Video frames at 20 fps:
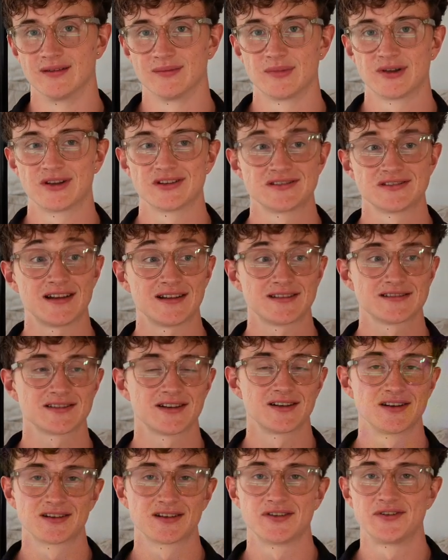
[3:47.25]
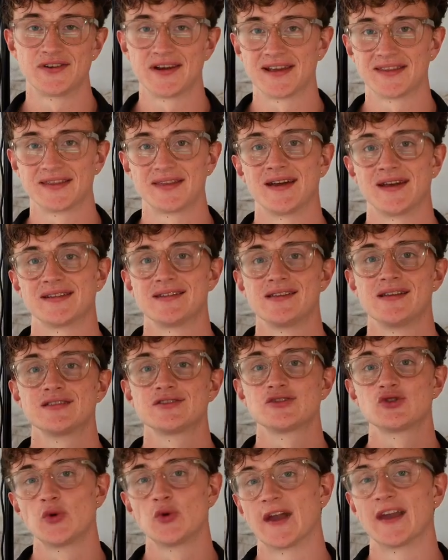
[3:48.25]
because that's gonna create that
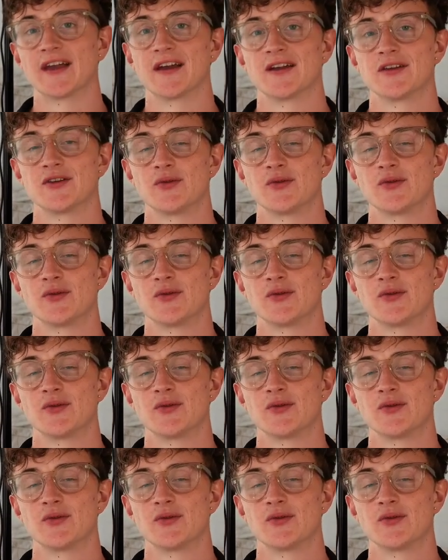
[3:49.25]
swing.